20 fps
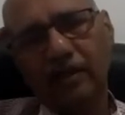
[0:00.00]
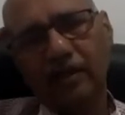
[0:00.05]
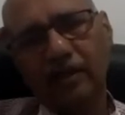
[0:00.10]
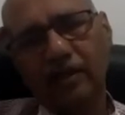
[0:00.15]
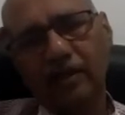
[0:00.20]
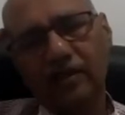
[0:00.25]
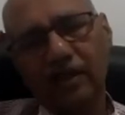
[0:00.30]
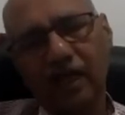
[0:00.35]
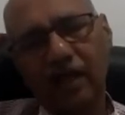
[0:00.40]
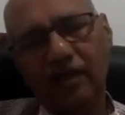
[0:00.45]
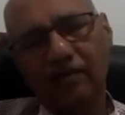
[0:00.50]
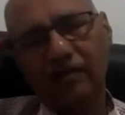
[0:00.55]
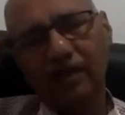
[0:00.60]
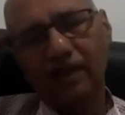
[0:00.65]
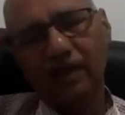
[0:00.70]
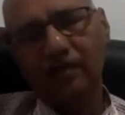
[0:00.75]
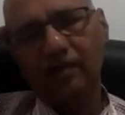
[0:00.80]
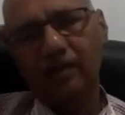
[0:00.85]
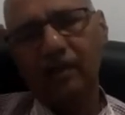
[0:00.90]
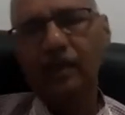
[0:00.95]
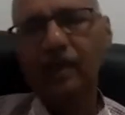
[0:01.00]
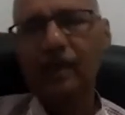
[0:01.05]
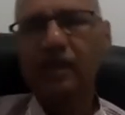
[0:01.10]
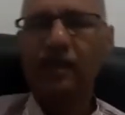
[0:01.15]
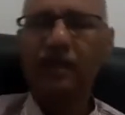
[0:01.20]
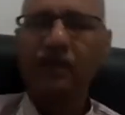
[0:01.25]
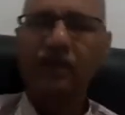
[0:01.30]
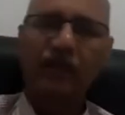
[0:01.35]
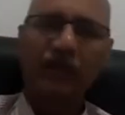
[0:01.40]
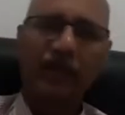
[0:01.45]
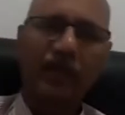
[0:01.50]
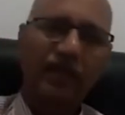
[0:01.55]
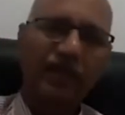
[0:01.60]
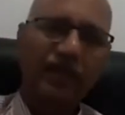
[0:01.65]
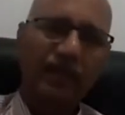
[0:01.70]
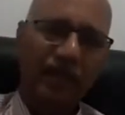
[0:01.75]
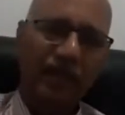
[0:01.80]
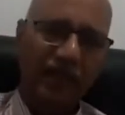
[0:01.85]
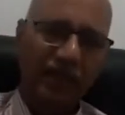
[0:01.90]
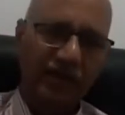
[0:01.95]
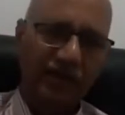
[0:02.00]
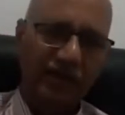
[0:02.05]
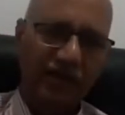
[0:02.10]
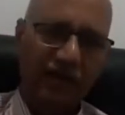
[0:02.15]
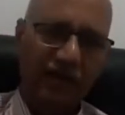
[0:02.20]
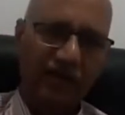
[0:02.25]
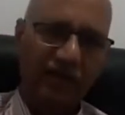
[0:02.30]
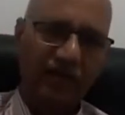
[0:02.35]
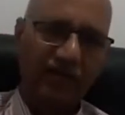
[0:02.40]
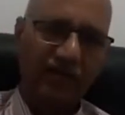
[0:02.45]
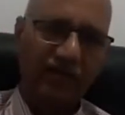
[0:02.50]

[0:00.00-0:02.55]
is available in the nature,